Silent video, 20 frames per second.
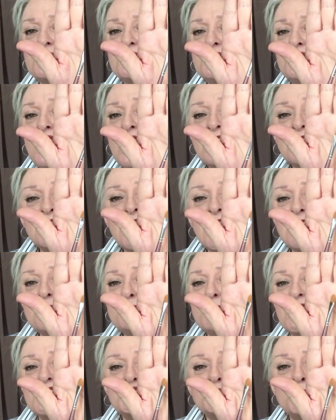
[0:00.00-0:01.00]
not
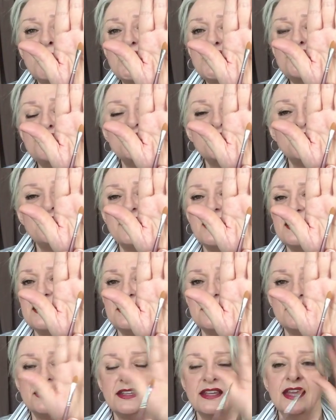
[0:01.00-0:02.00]
much bigger than
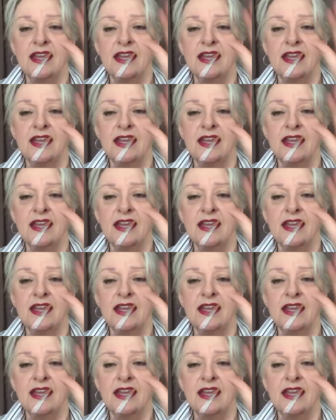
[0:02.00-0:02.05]
this,